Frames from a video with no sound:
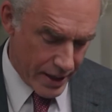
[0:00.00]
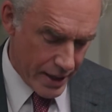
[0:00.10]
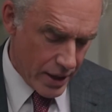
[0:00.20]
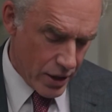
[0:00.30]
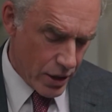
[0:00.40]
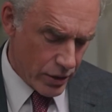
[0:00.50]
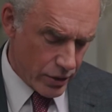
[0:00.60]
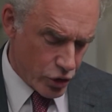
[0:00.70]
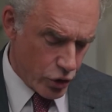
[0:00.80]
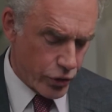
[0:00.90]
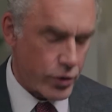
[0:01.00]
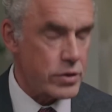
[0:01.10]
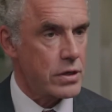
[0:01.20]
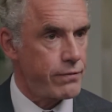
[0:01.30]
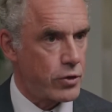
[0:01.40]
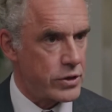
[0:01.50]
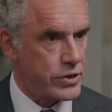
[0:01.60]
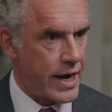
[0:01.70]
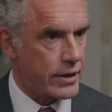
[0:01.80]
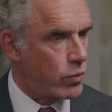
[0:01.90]
like Peterson who's talking to
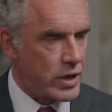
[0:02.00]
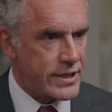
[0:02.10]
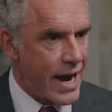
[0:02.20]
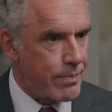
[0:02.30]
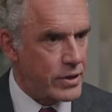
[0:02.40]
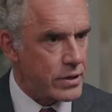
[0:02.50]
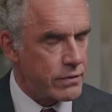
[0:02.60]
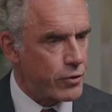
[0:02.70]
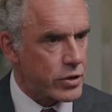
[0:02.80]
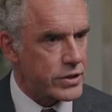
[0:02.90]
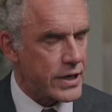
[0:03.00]
him face to face, being like,